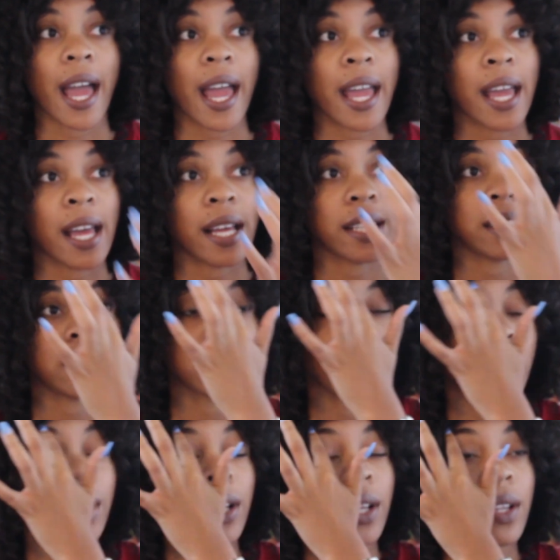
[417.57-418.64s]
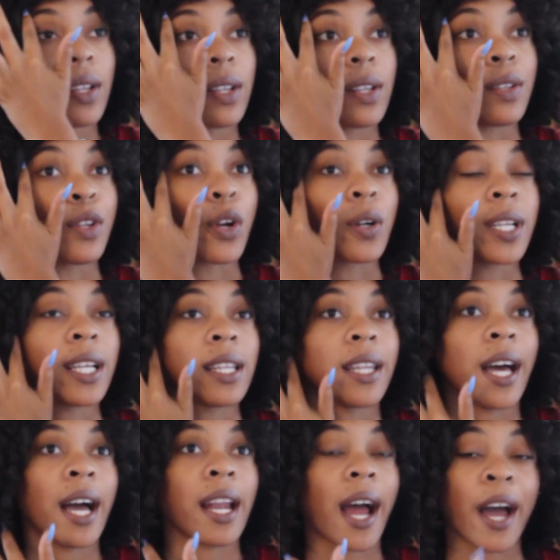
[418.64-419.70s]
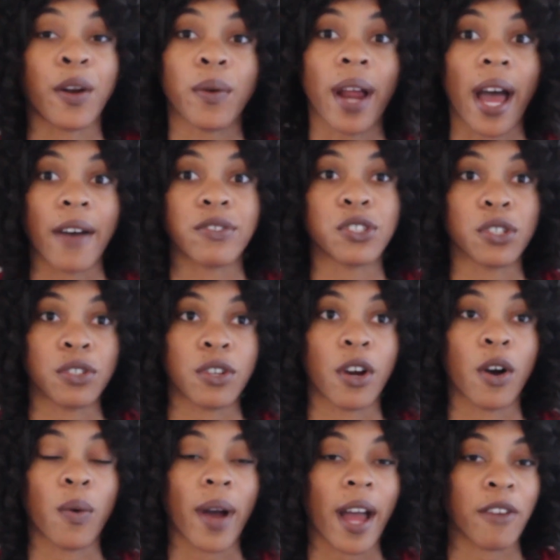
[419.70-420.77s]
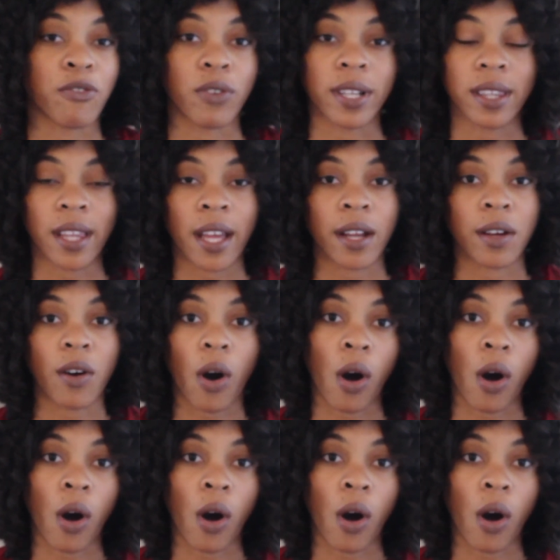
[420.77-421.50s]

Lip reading: and learning that I don't have to know everything